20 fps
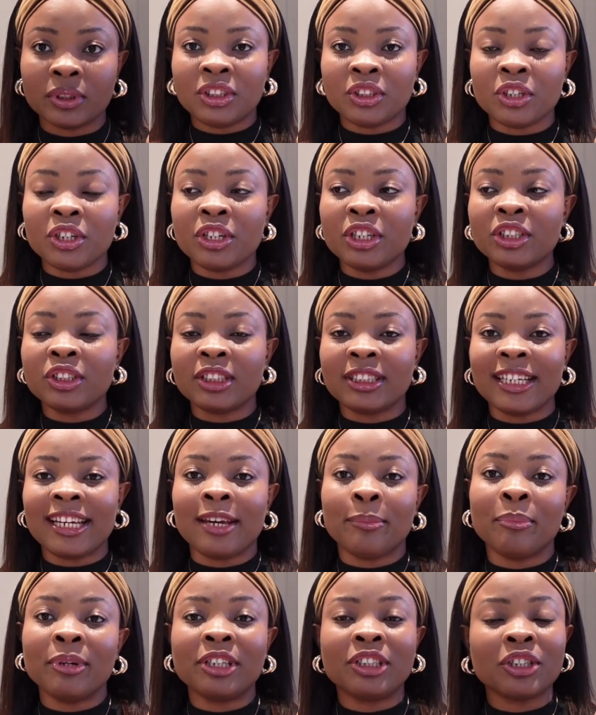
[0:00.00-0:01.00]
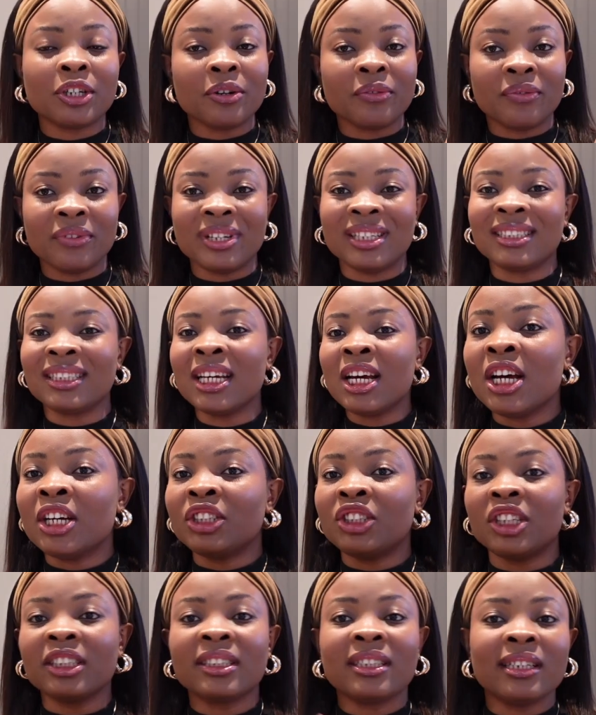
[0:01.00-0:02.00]
So you need to take a picture of it,
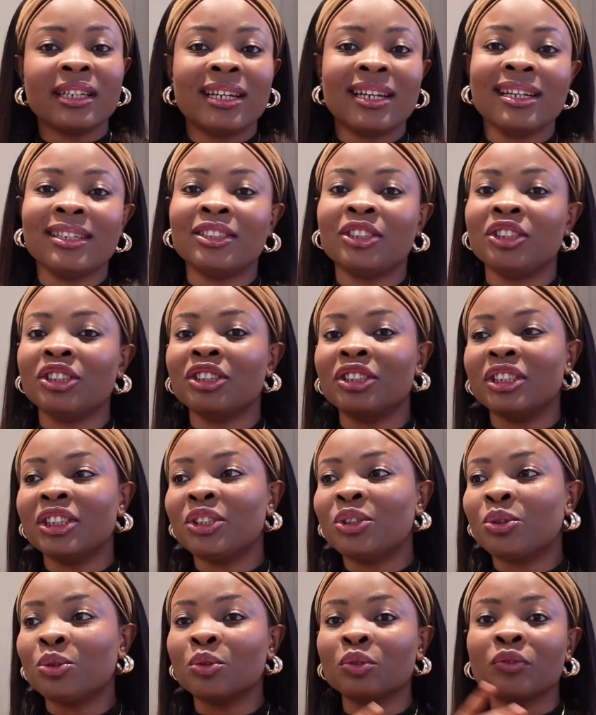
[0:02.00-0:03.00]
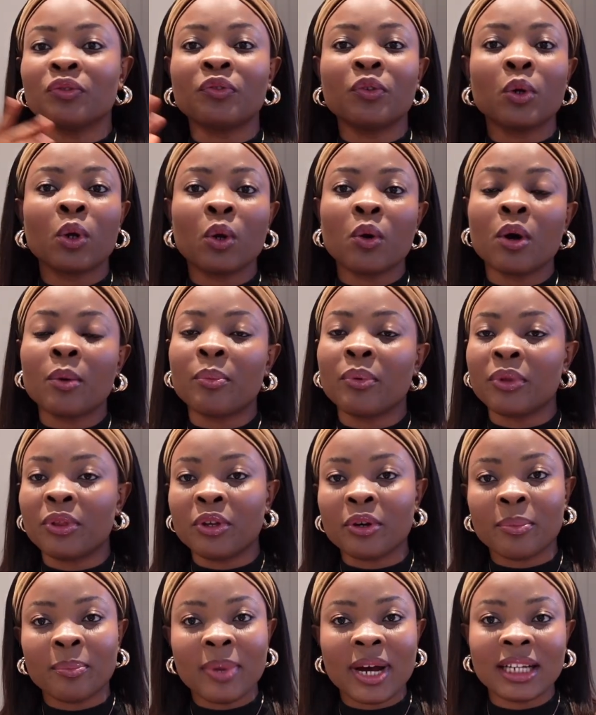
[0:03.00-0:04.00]
just in case you need to follow up with
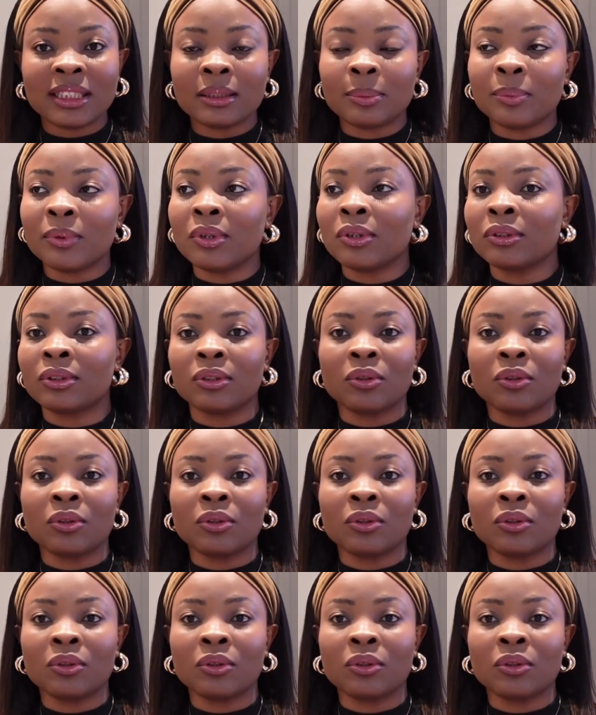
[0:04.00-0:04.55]
your passport